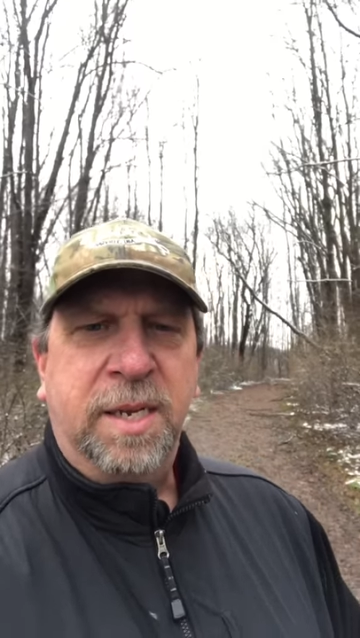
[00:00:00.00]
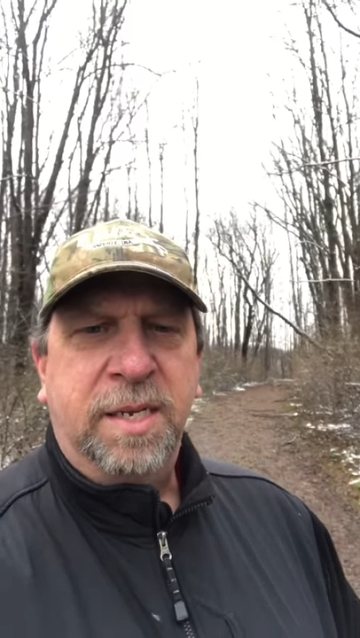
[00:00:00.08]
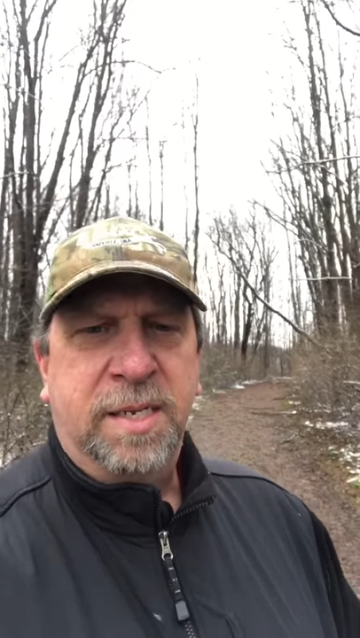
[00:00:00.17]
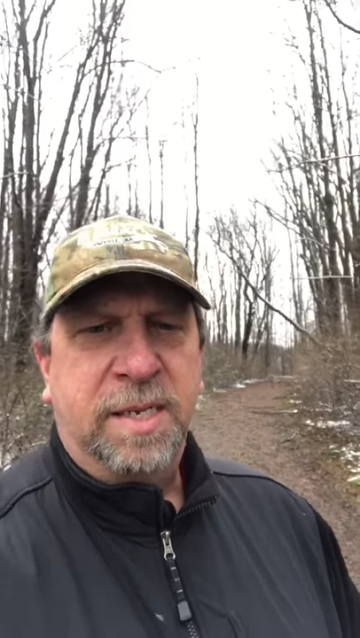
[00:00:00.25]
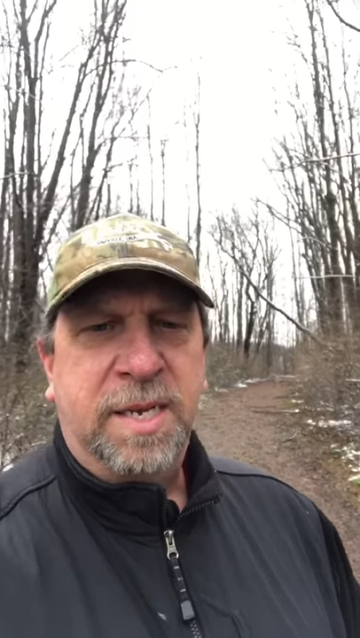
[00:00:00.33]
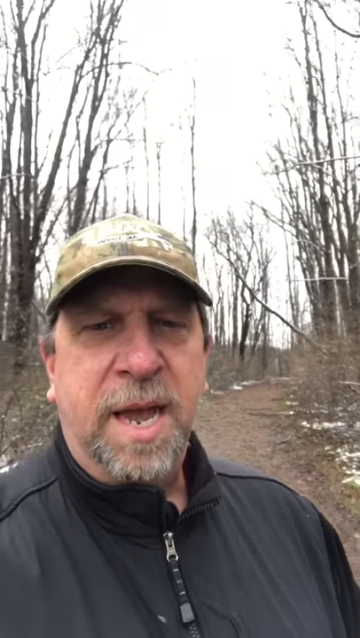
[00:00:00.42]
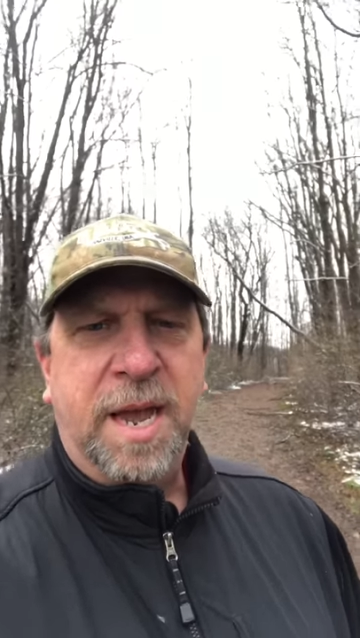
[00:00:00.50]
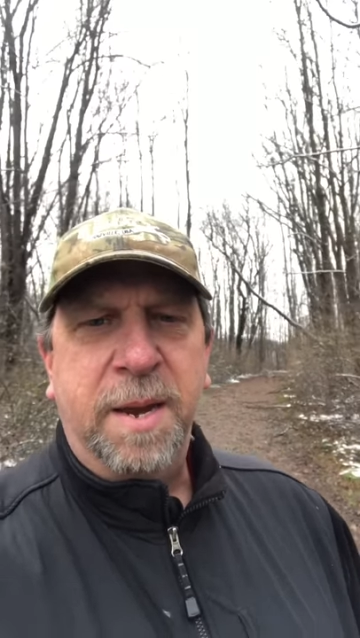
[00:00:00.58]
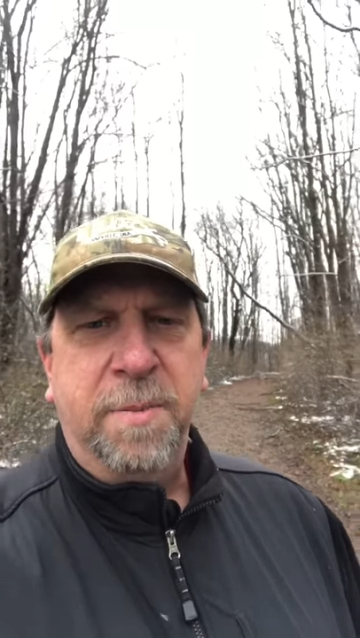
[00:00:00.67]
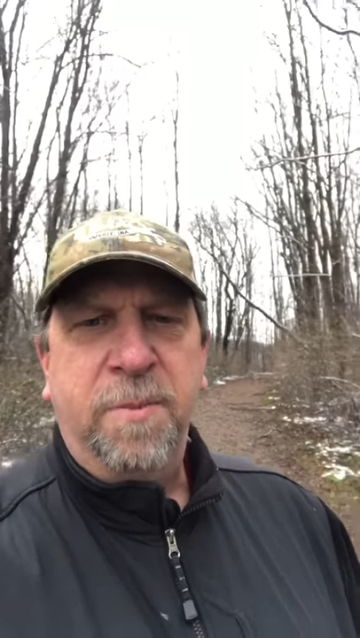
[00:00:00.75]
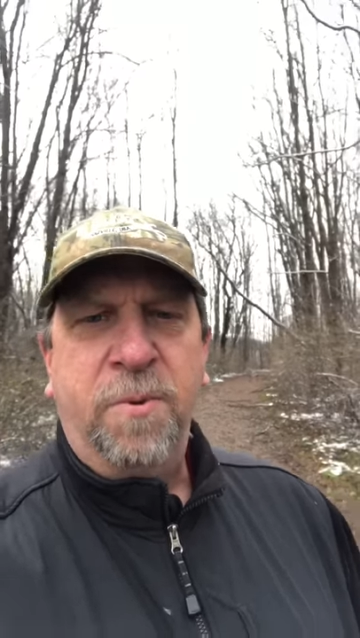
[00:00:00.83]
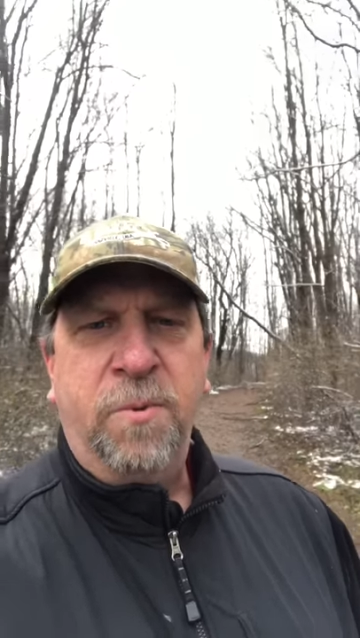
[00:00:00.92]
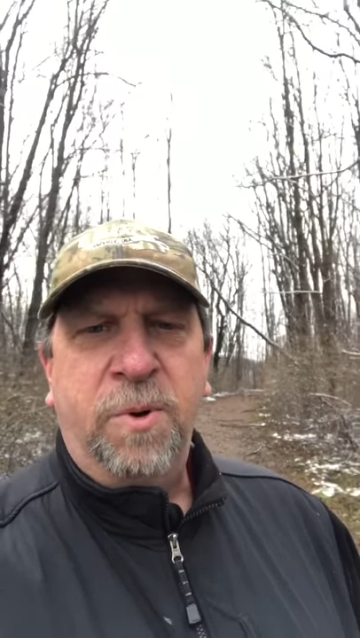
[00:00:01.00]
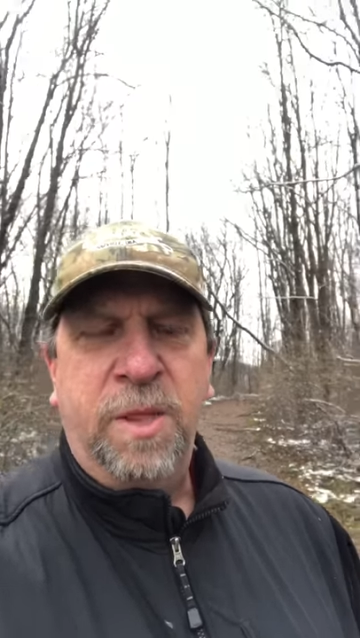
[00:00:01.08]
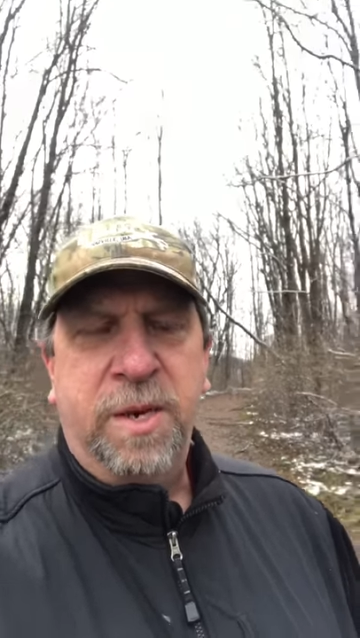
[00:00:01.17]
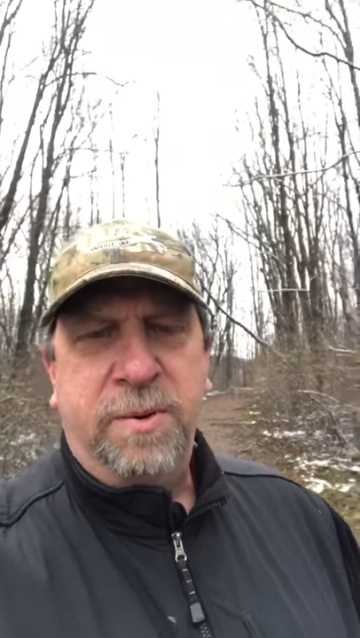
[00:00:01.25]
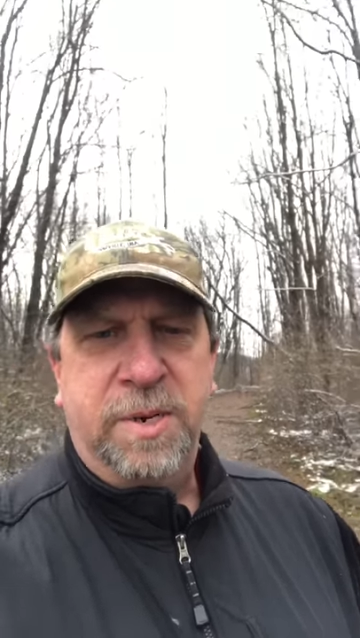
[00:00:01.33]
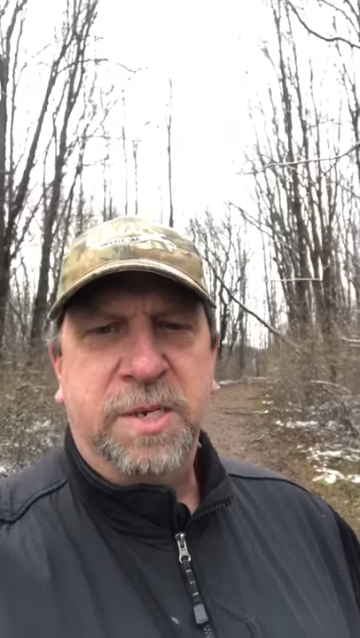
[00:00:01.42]
is a time where
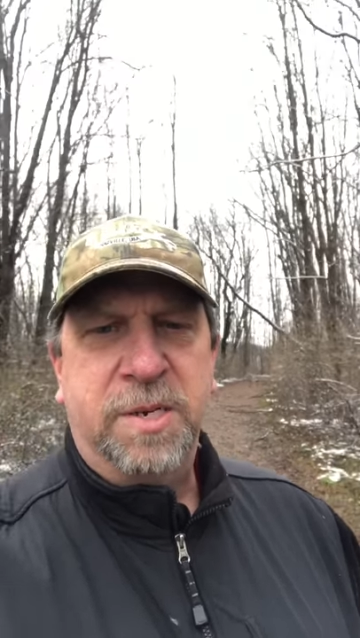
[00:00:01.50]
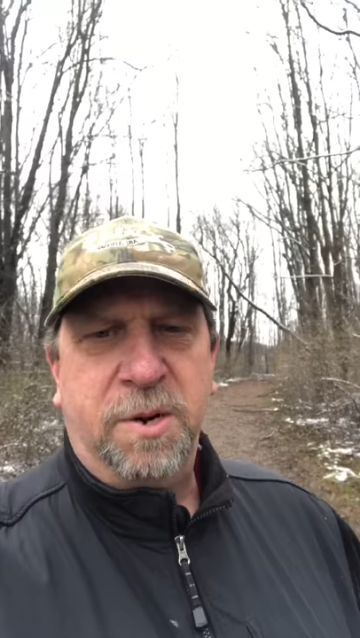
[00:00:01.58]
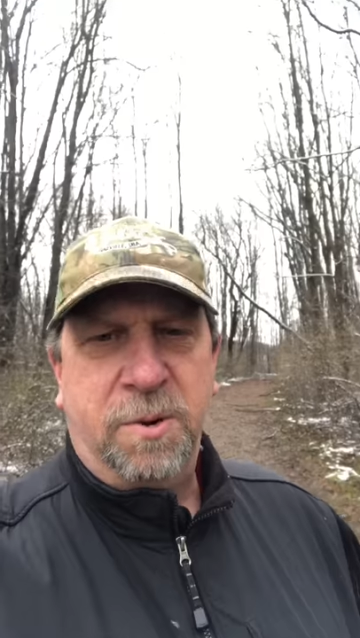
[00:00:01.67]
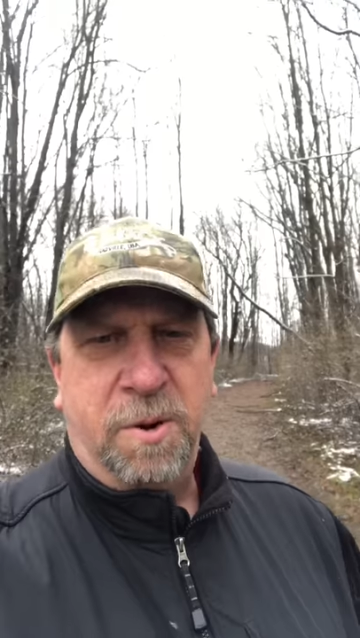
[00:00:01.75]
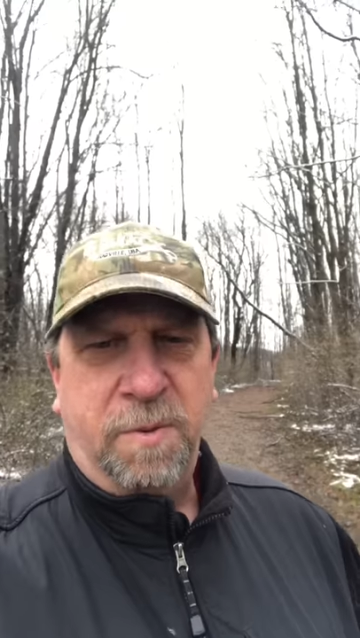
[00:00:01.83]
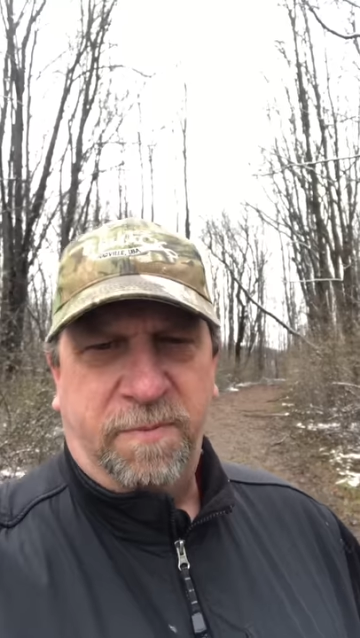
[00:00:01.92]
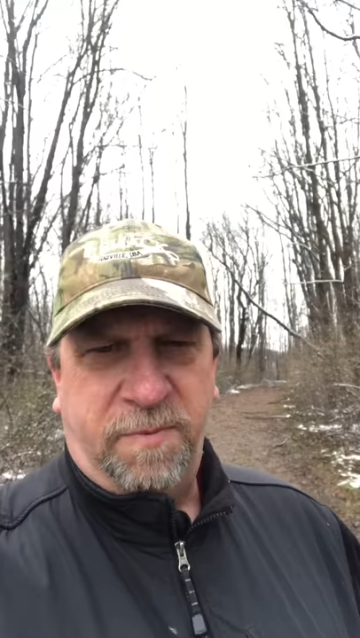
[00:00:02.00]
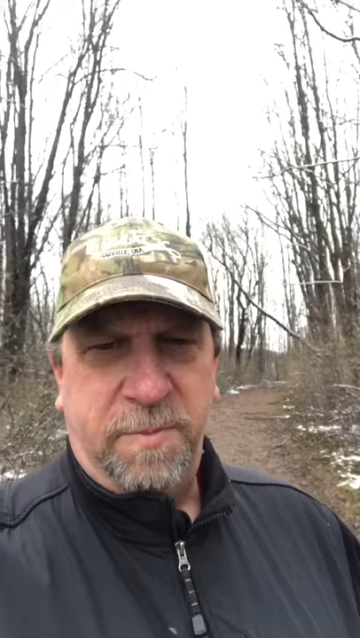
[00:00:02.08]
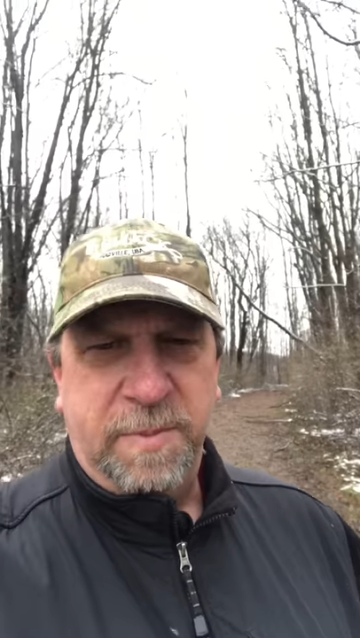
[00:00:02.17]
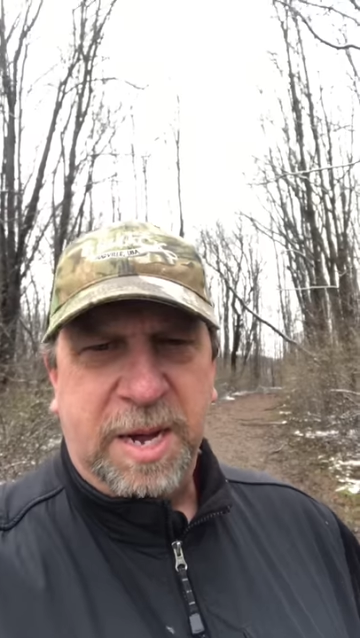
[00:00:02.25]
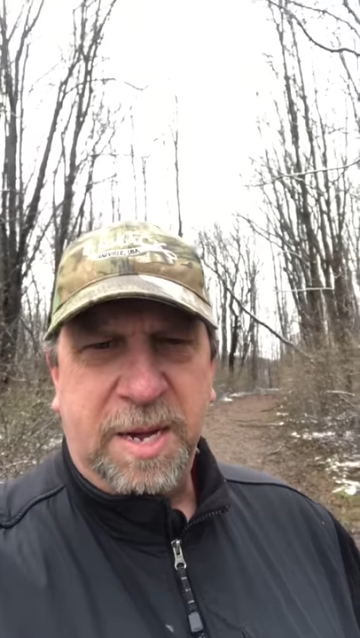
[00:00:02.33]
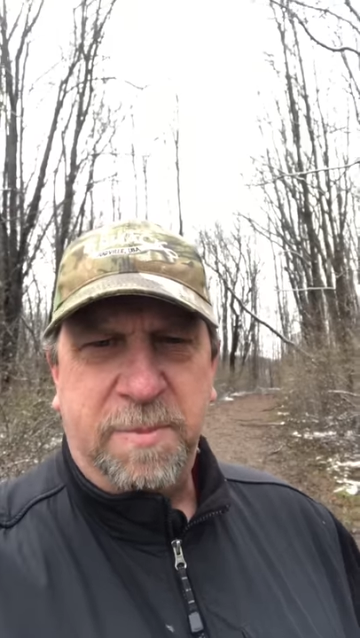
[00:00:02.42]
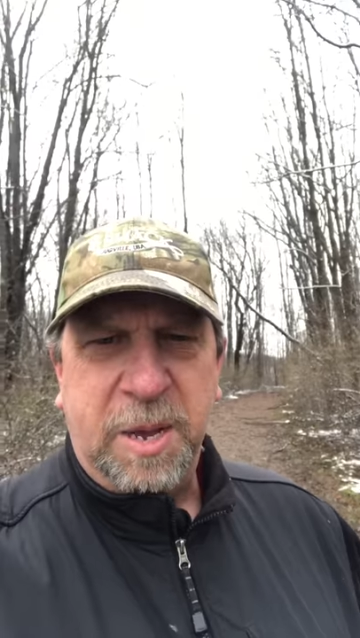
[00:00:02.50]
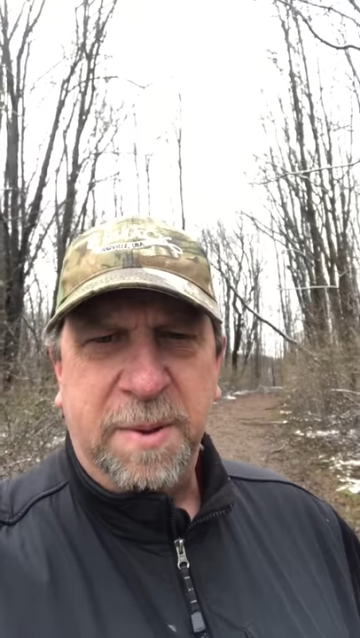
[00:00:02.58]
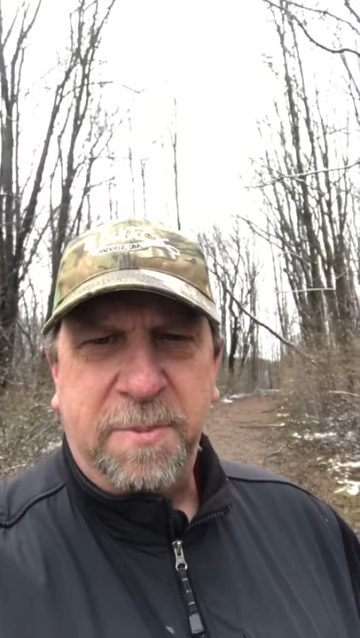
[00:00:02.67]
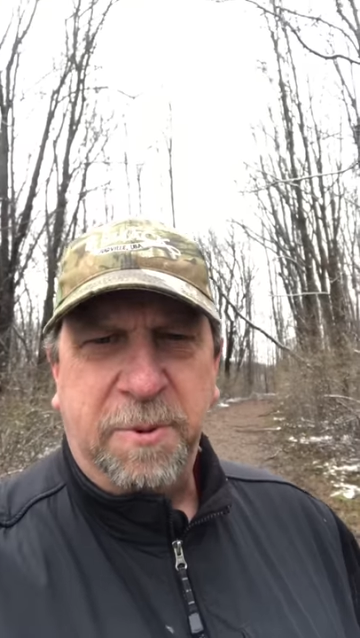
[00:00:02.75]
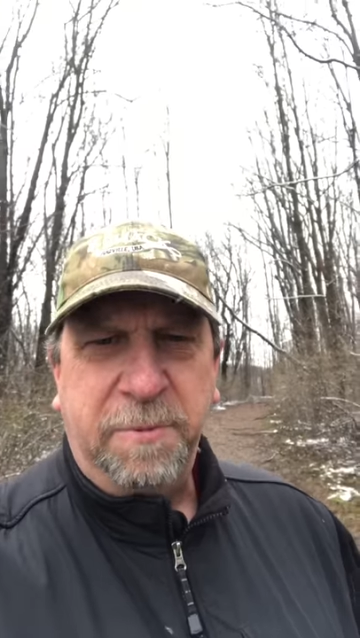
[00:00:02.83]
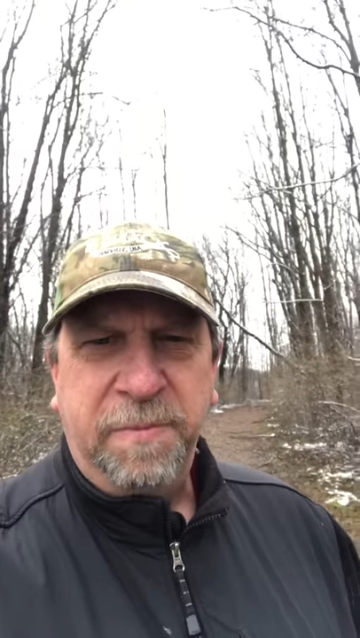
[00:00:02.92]
there is no hope for many
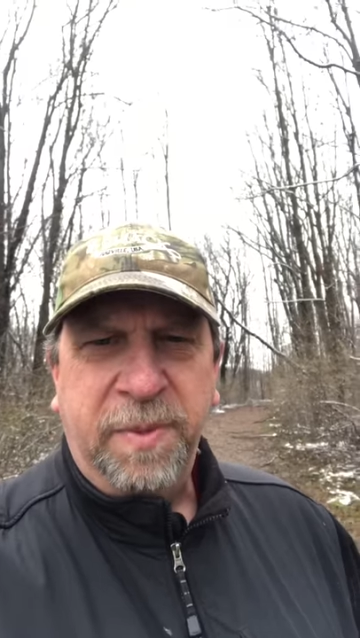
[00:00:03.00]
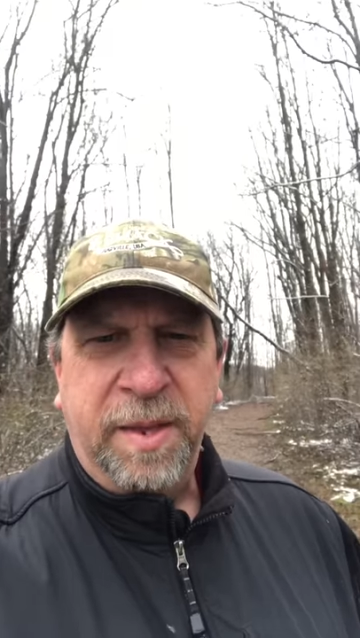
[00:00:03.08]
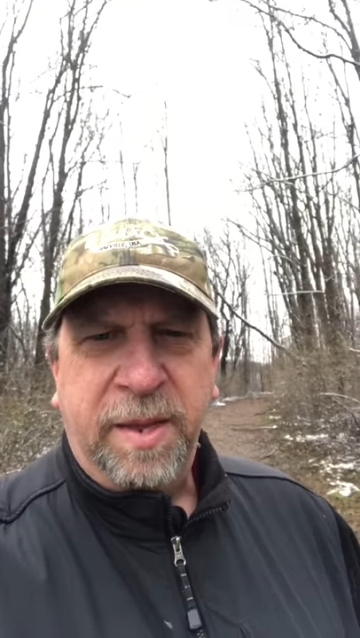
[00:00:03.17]
people.